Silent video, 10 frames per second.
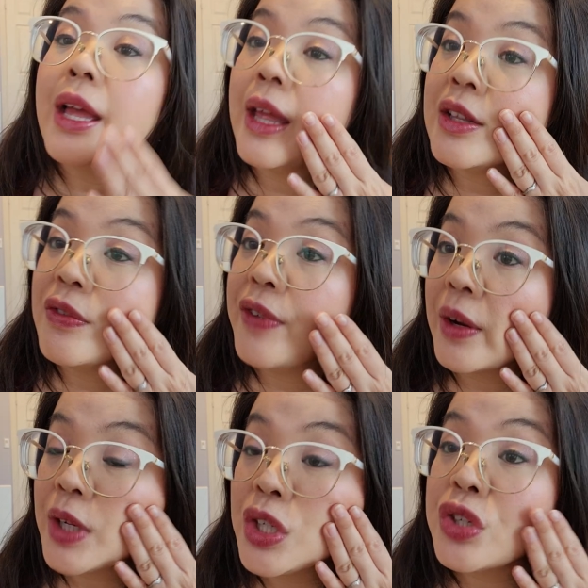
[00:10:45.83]
it's
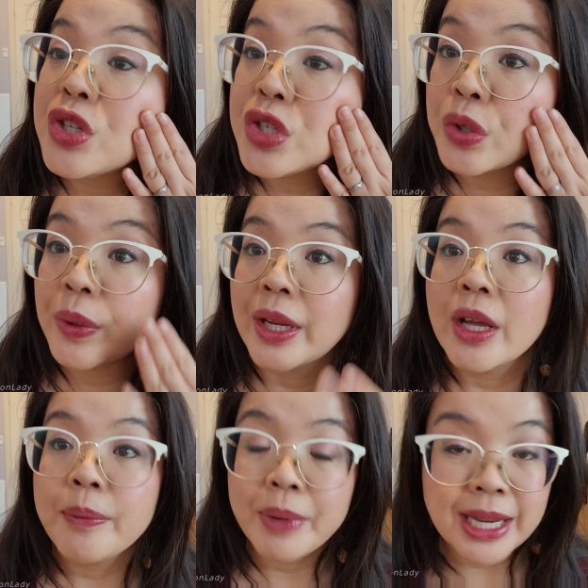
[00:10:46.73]
very dewy,
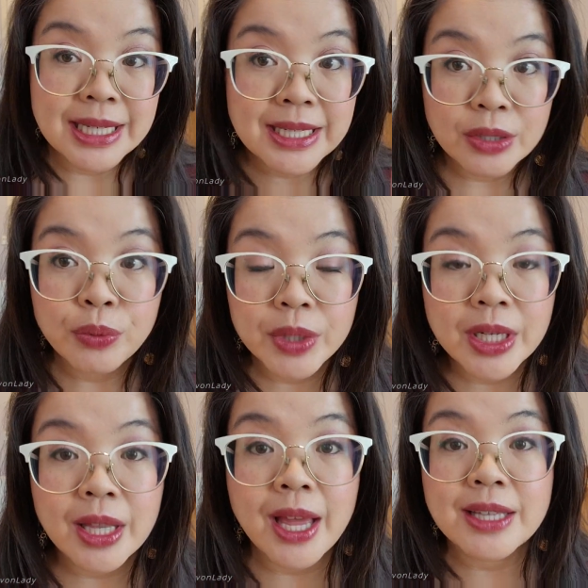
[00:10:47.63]
but I did
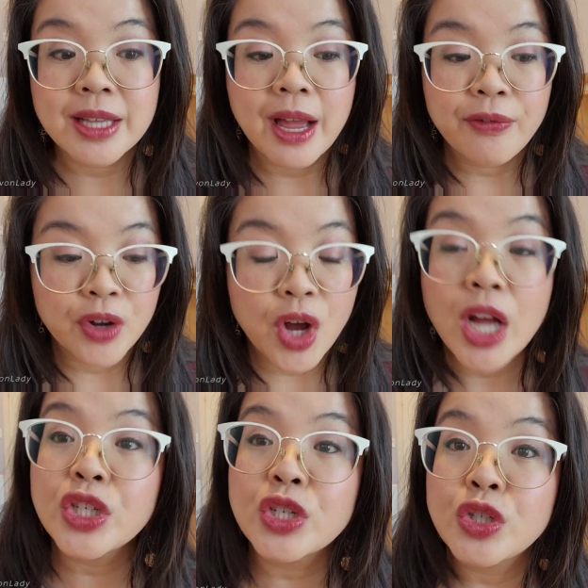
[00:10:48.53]
realize that I
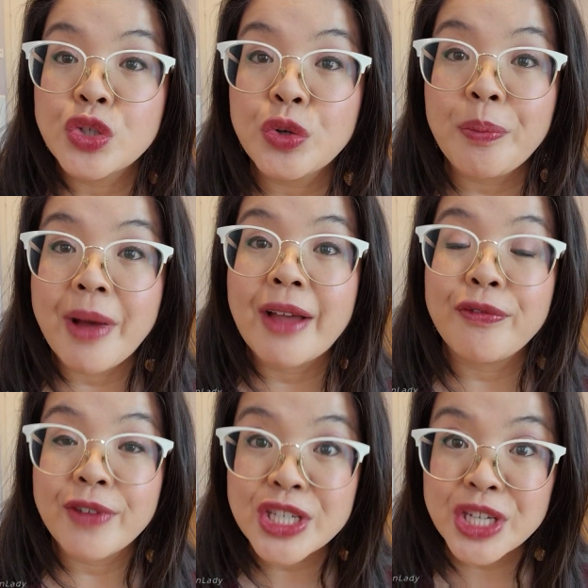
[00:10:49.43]
forgot to do my
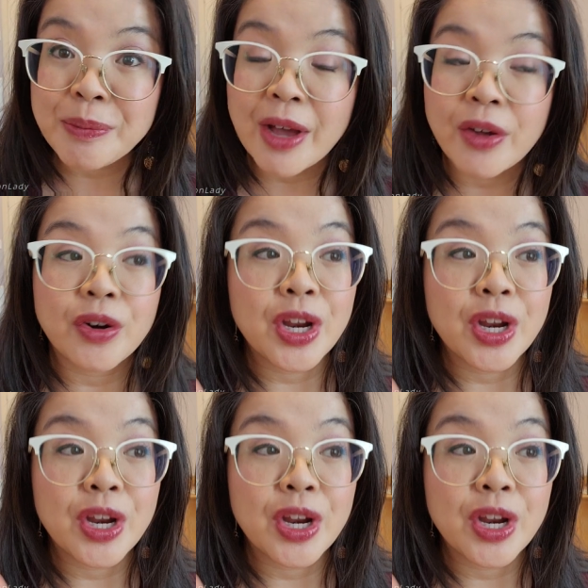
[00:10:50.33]
finishing powder.